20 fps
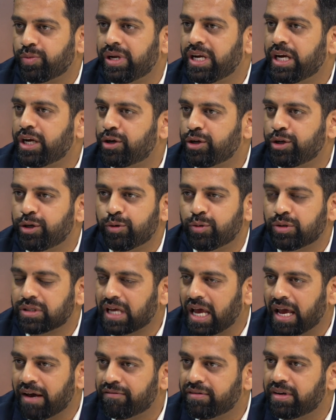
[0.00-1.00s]
We need to use
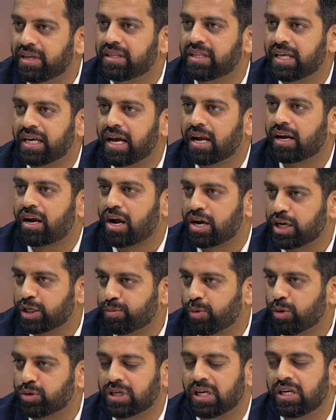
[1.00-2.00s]
everything at our
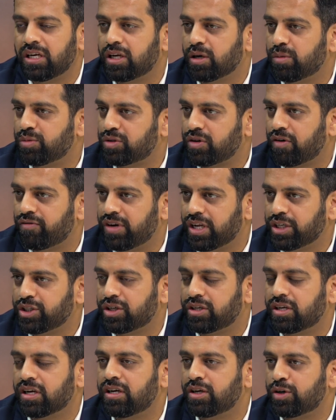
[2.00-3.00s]
disposal in terms of
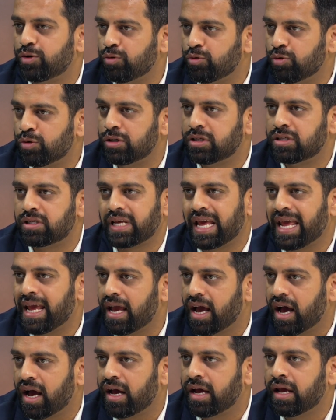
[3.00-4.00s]
digital tools,
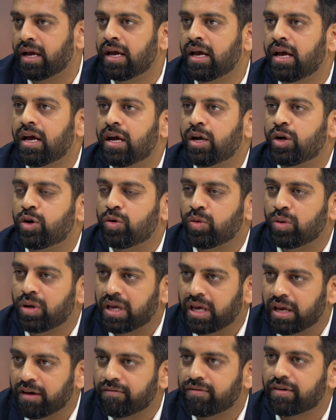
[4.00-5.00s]
AI, to
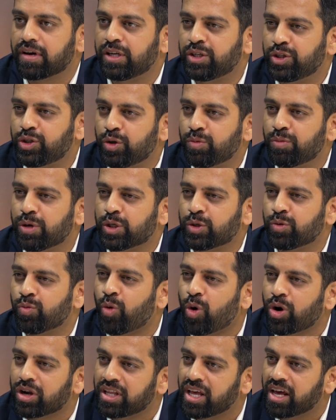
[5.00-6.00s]
give consumers
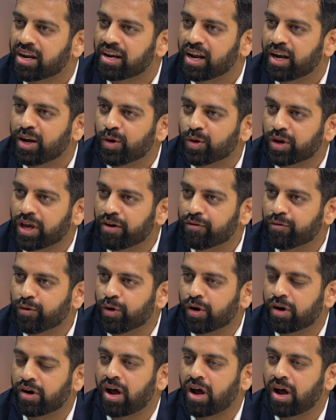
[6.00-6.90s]
what they are really looking for